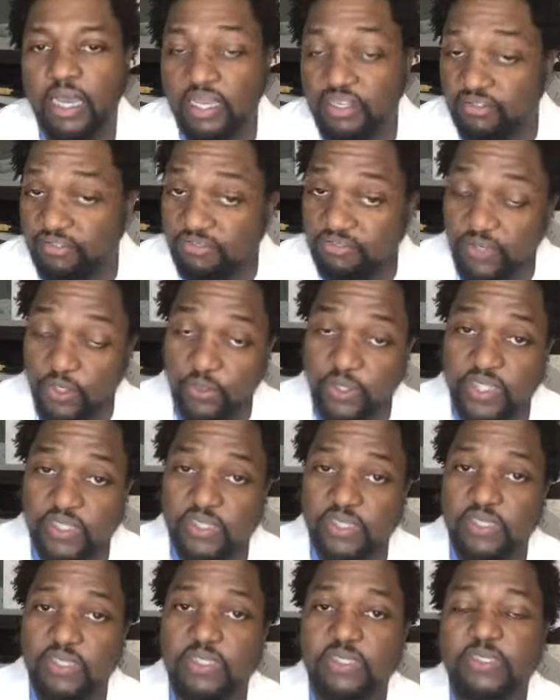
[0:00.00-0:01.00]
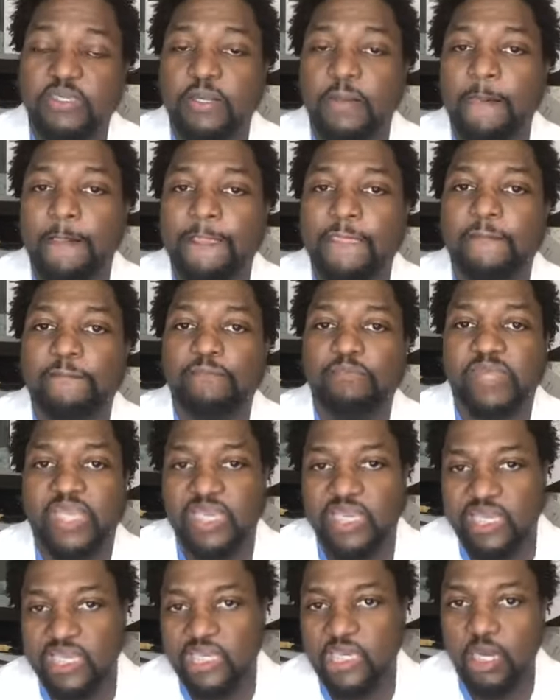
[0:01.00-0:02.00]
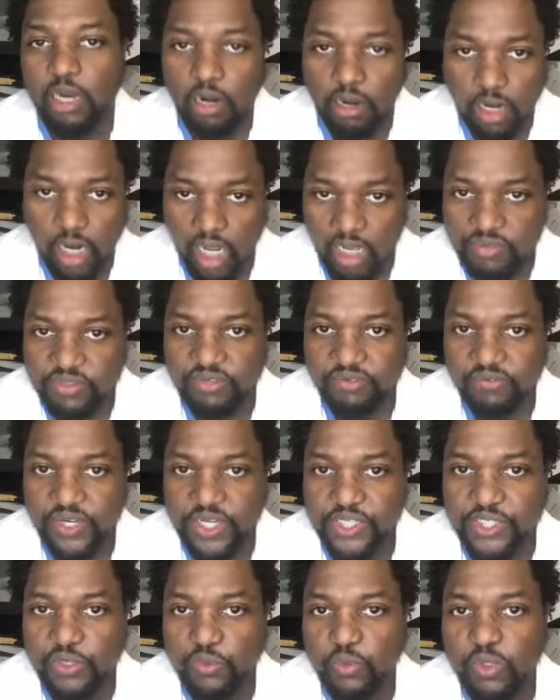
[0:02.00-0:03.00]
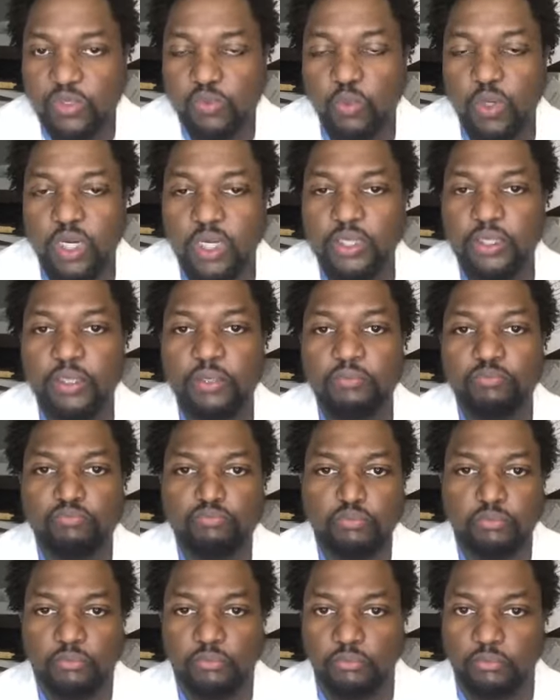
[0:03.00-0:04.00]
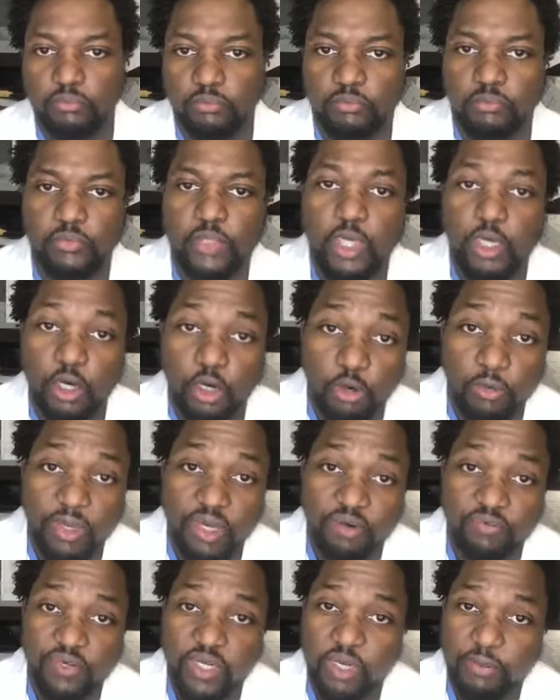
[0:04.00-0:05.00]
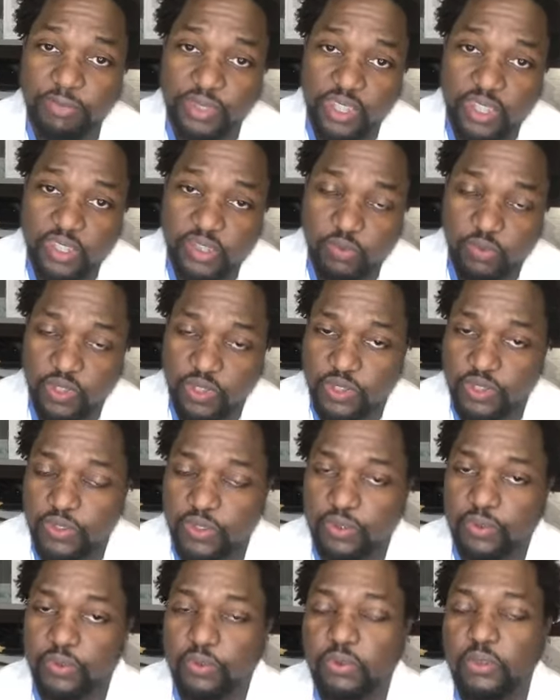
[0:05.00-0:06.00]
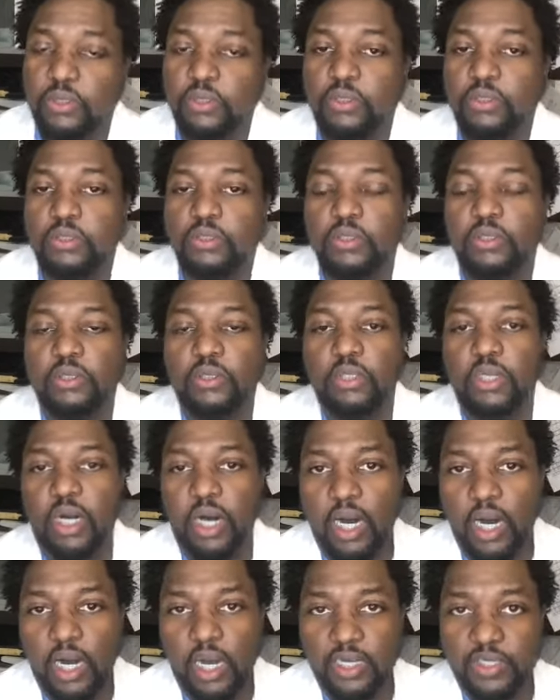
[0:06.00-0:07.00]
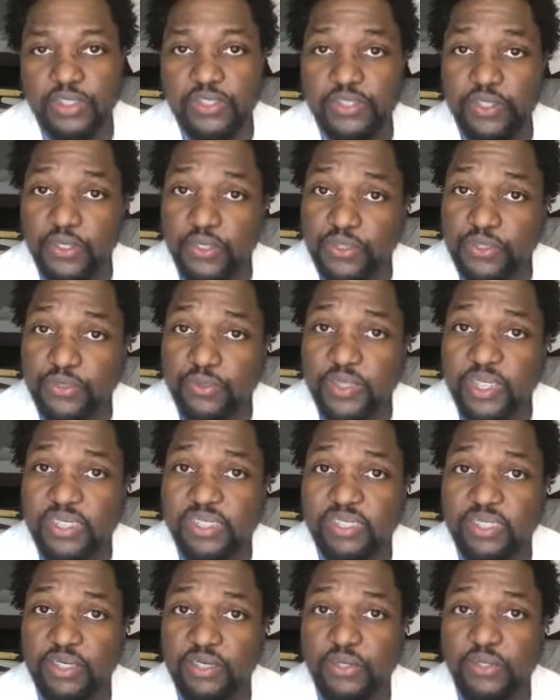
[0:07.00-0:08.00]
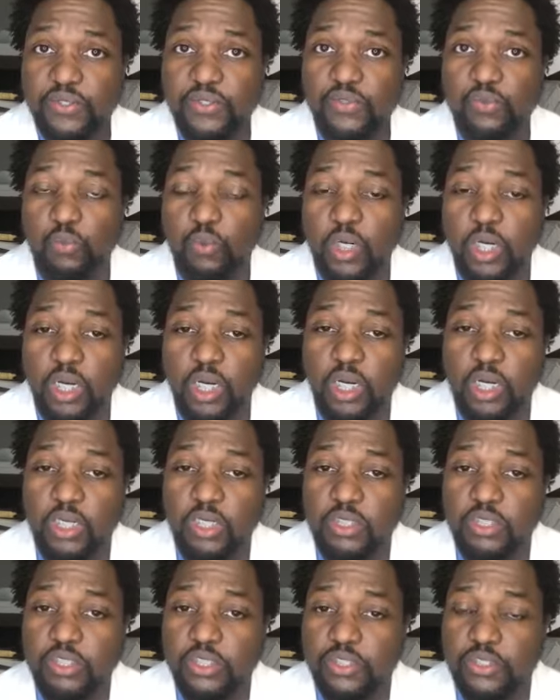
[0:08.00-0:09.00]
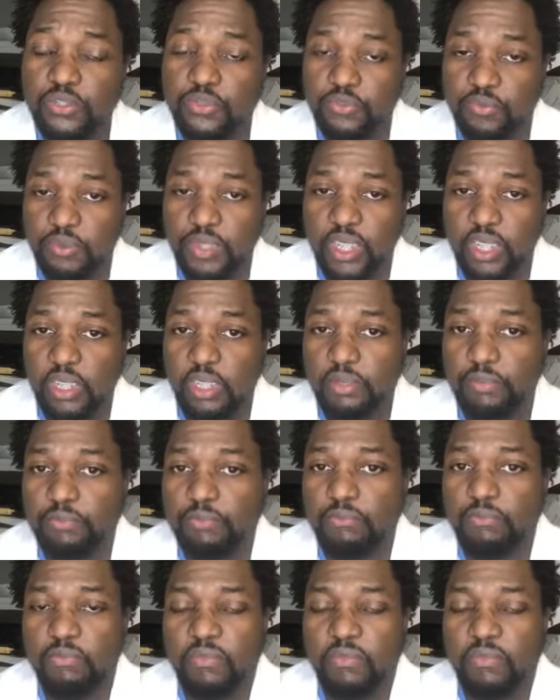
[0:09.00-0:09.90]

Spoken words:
and focuses. ER observation was 1, home health companies was 2, surgery centers was 3,